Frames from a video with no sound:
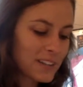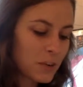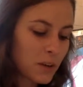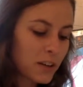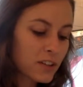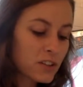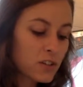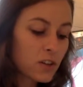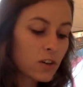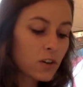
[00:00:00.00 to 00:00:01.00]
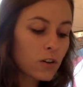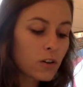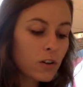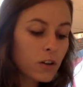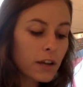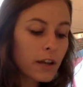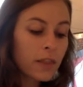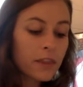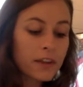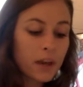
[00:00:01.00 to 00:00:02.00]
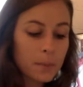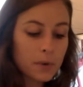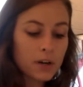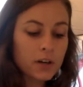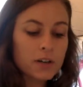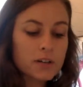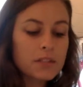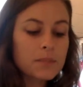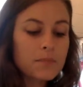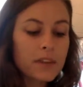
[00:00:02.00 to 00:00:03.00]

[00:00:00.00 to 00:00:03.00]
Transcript: So we're going to circle the numbers